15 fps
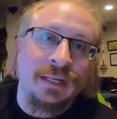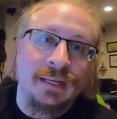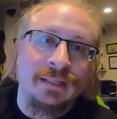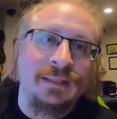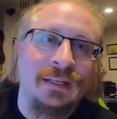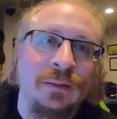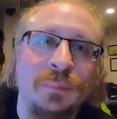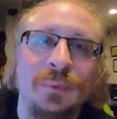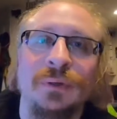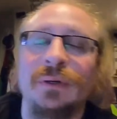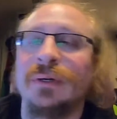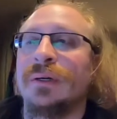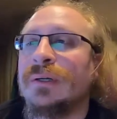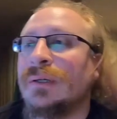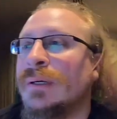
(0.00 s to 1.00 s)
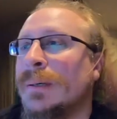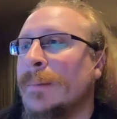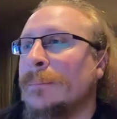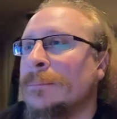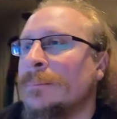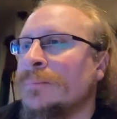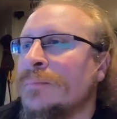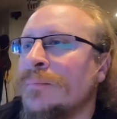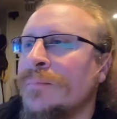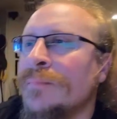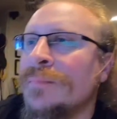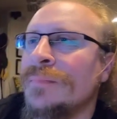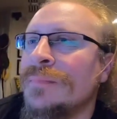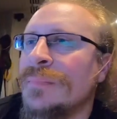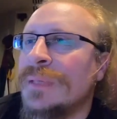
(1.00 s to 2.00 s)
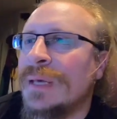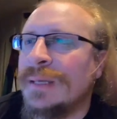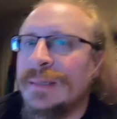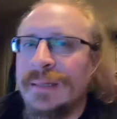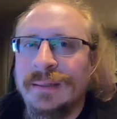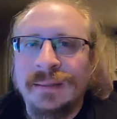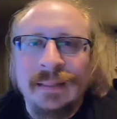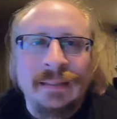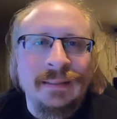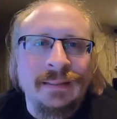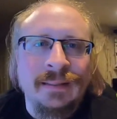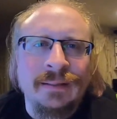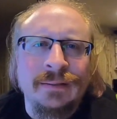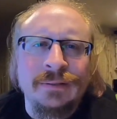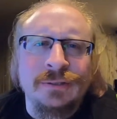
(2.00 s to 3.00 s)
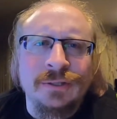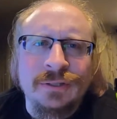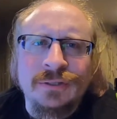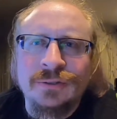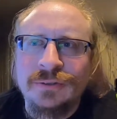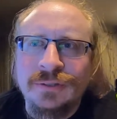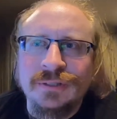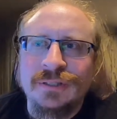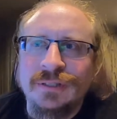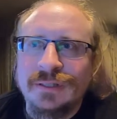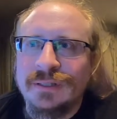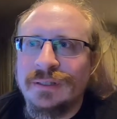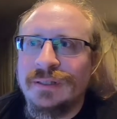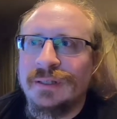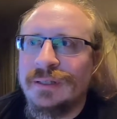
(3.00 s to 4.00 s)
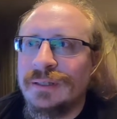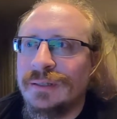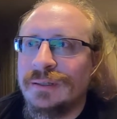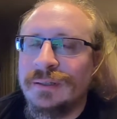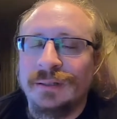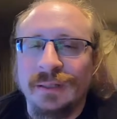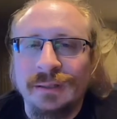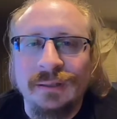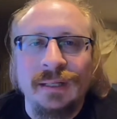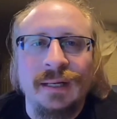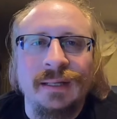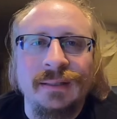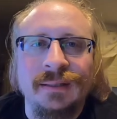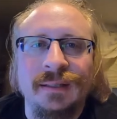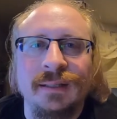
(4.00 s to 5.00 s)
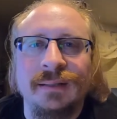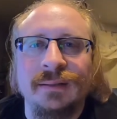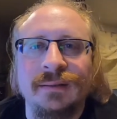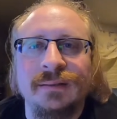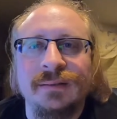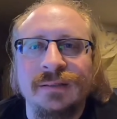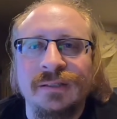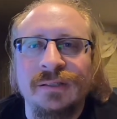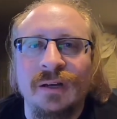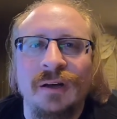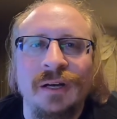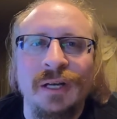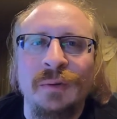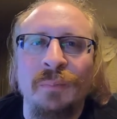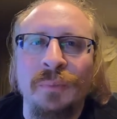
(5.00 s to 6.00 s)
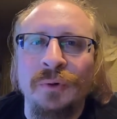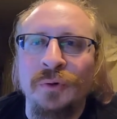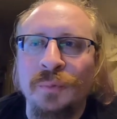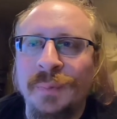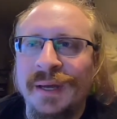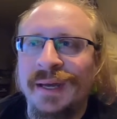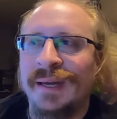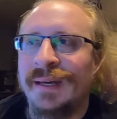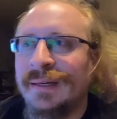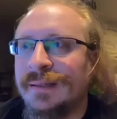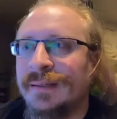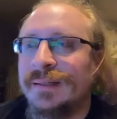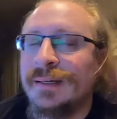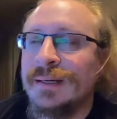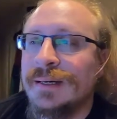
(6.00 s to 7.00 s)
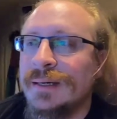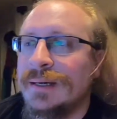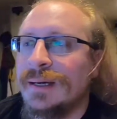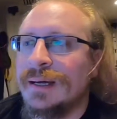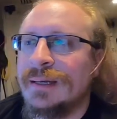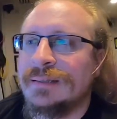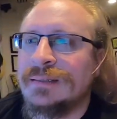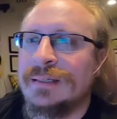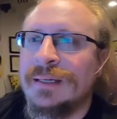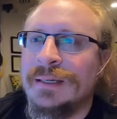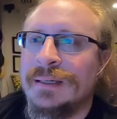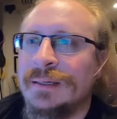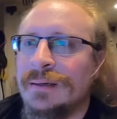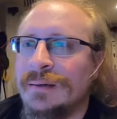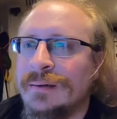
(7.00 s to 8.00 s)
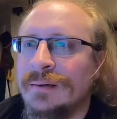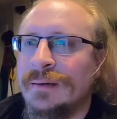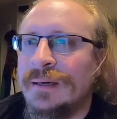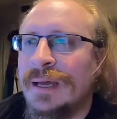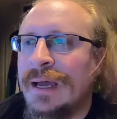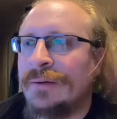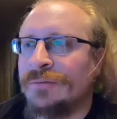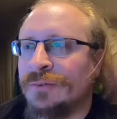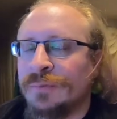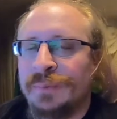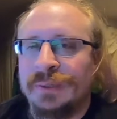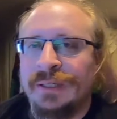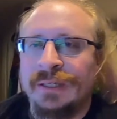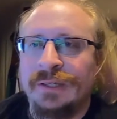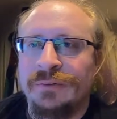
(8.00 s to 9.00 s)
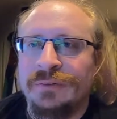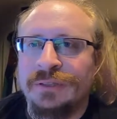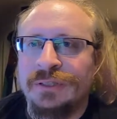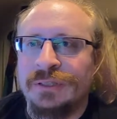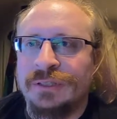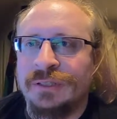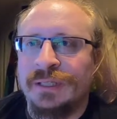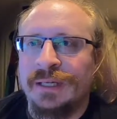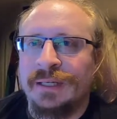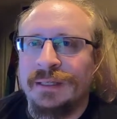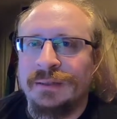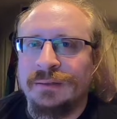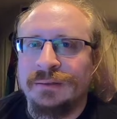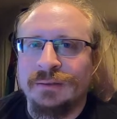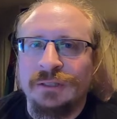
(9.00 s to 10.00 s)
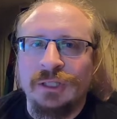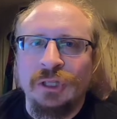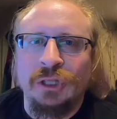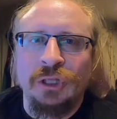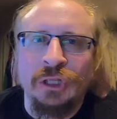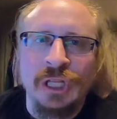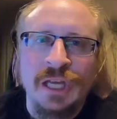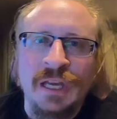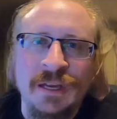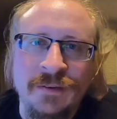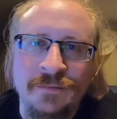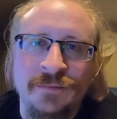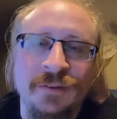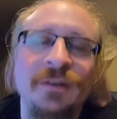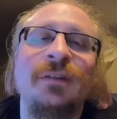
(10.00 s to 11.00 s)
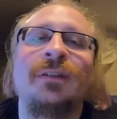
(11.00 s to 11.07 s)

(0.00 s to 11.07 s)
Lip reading: landing burn. And then, like, as soon as the landing sonic boom hit, it's like everybody was just like, leave,